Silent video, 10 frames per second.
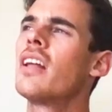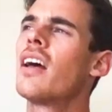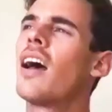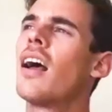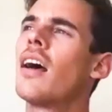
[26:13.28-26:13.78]

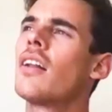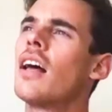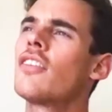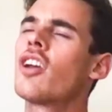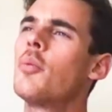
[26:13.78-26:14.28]
that the
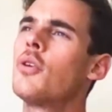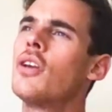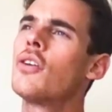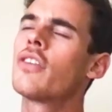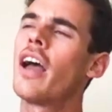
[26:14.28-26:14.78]
last couple of
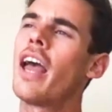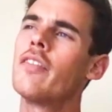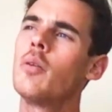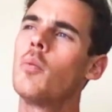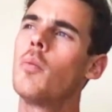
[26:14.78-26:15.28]
years, I
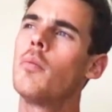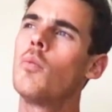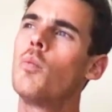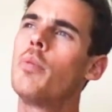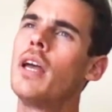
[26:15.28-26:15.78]
haven't
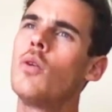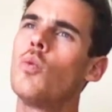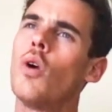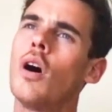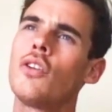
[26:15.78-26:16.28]
been
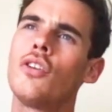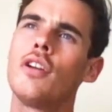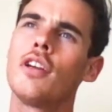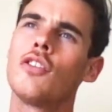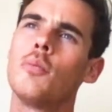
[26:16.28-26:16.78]

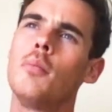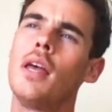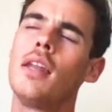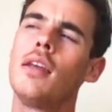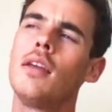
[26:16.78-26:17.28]
watching as
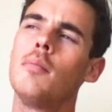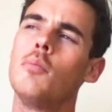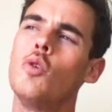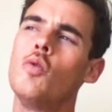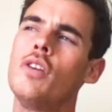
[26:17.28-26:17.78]
many
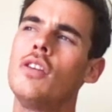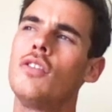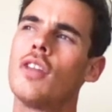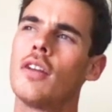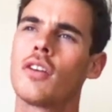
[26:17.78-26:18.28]

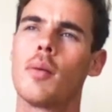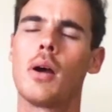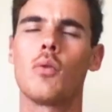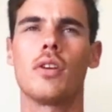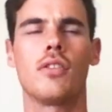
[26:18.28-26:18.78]
movies that have come
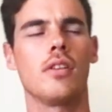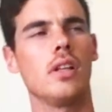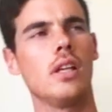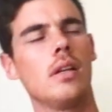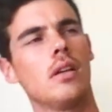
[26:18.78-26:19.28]
out recently.